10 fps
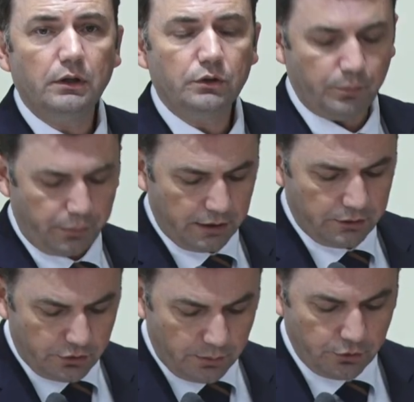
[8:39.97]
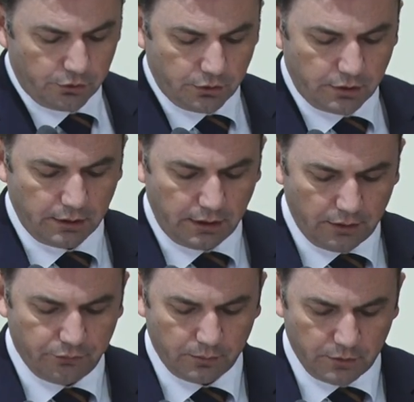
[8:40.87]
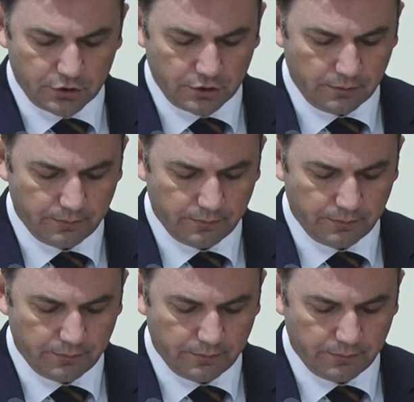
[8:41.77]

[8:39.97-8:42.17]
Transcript: to pay tribute to her life and mission.